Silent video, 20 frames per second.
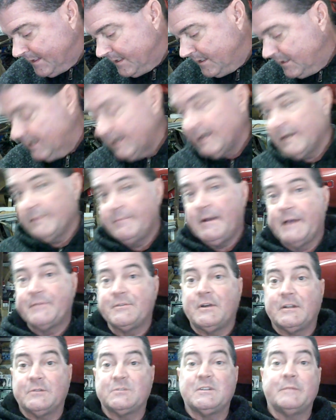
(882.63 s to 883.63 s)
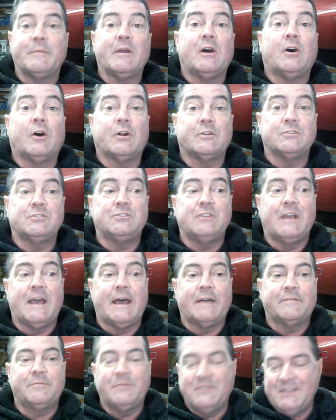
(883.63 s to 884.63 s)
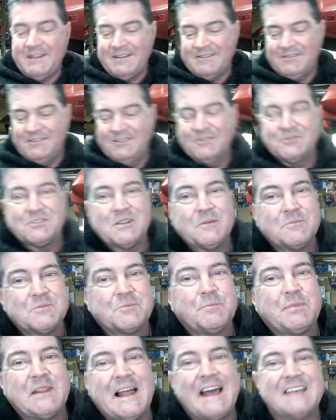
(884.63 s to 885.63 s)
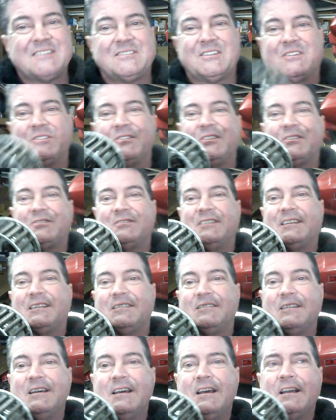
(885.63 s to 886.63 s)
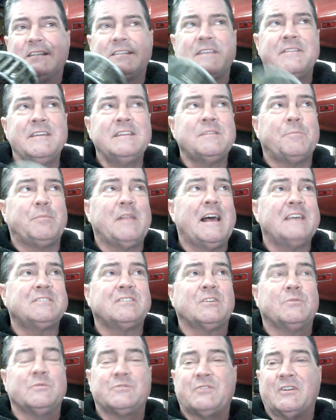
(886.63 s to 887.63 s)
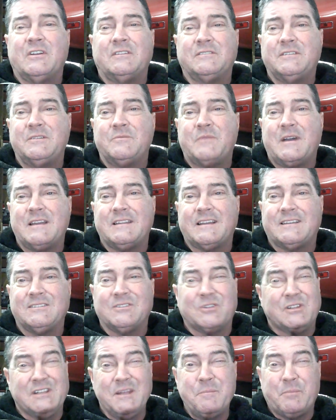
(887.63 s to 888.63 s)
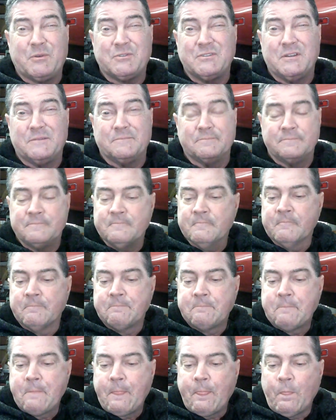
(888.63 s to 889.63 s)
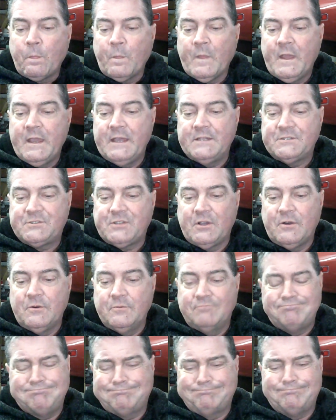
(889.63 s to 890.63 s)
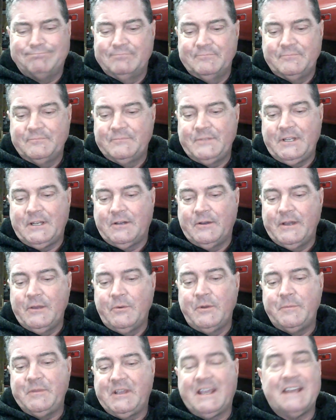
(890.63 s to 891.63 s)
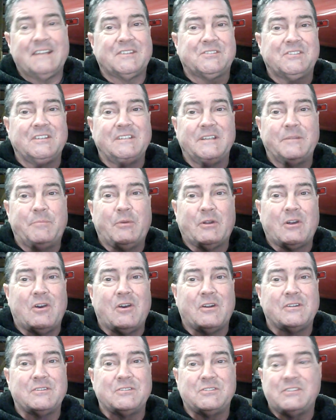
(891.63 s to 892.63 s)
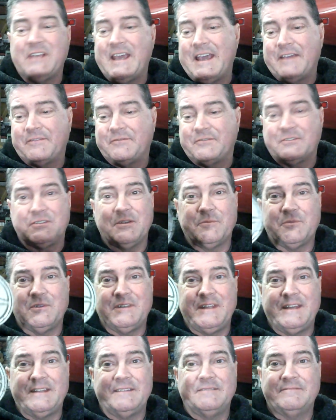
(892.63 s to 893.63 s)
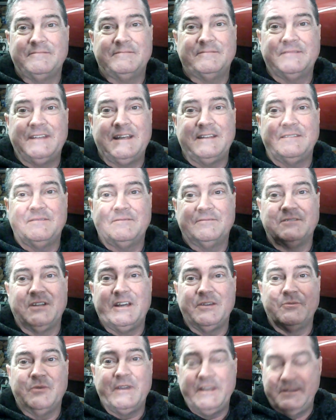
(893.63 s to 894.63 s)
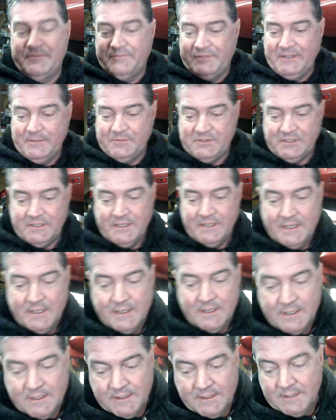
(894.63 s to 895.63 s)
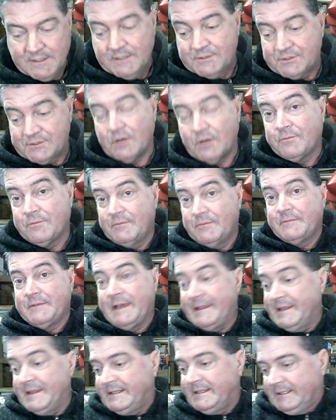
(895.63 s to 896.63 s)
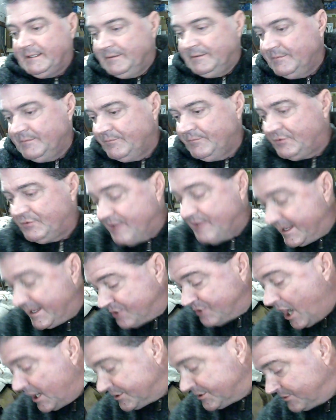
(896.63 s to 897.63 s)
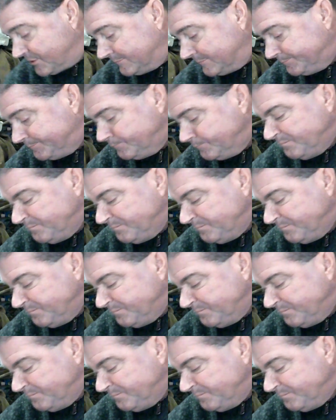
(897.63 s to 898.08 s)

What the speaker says: I thought it was going to be a hardened shaft. But then, something plastic or this little... Because I think the plastic ones are held in by like a little clip or something. And so, it would be kind of silly to put a hardened shaft for something that That's lightweight and flimsy. So, and they didn't. So that's awesome.